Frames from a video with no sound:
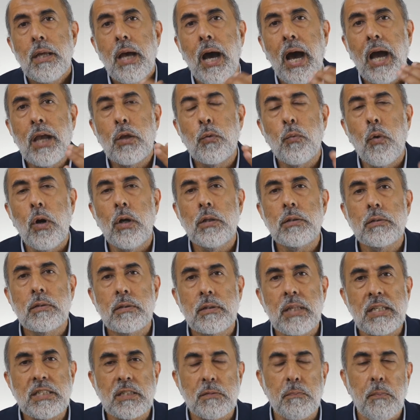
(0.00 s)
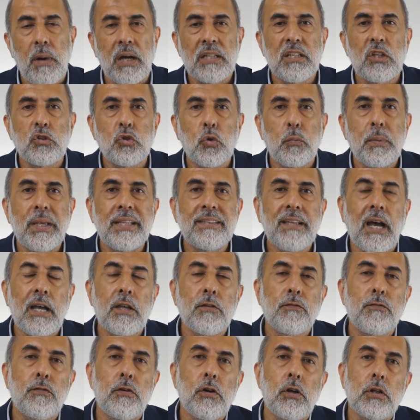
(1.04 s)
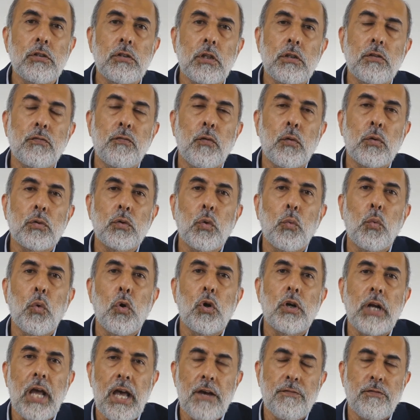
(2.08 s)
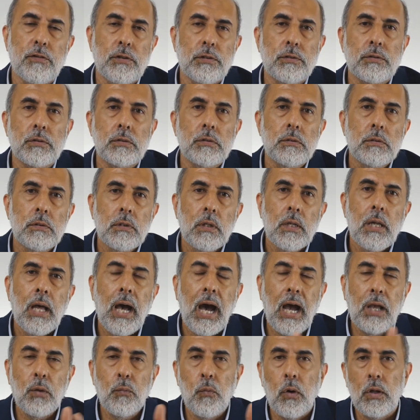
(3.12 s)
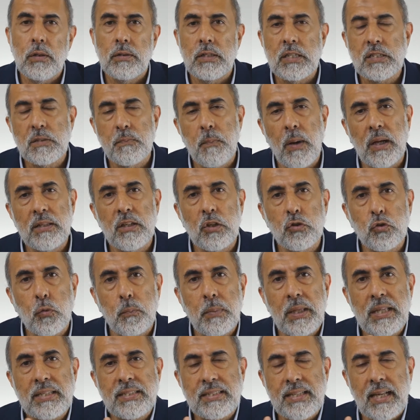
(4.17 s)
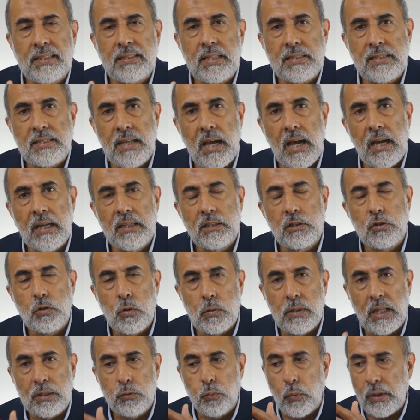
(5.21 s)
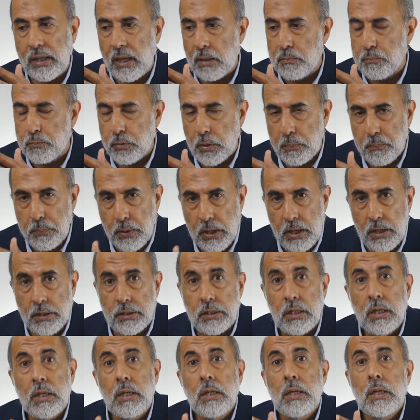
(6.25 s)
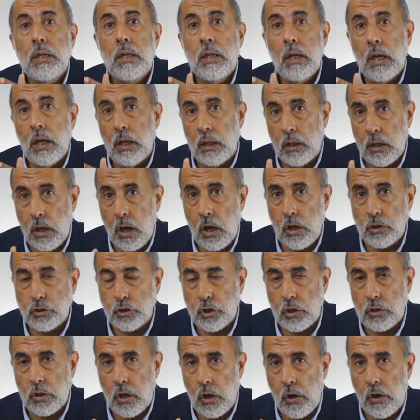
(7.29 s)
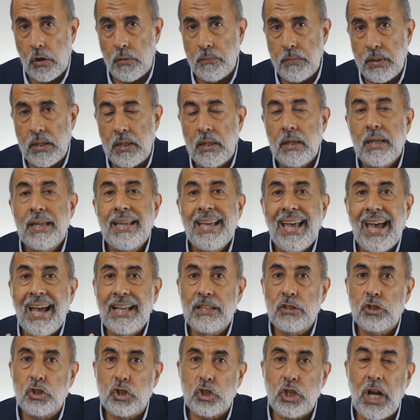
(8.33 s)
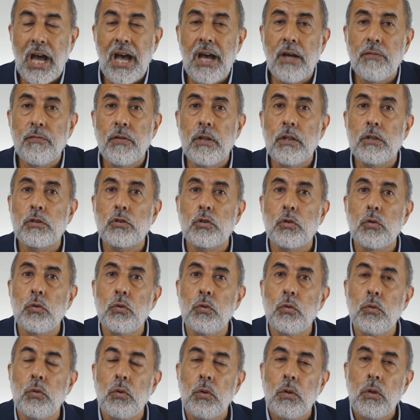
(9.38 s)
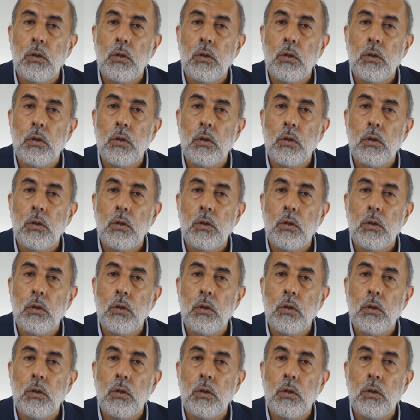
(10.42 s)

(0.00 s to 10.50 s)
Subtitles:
I want this money to be diverted for the war effort. I want this money to be set aside so that we can prepare a larger army and travel to